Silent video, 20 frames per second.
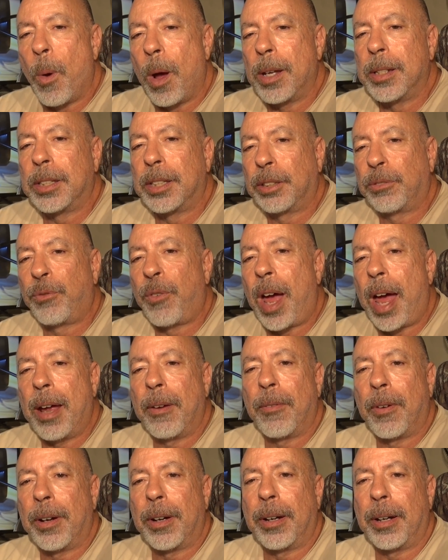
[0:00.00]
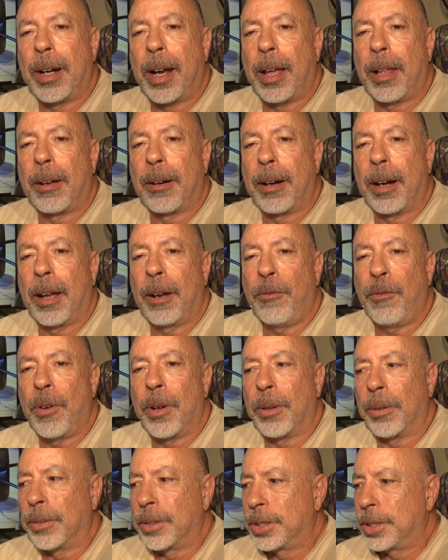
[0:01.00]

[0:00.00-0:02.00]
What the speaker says: once $500 headphone.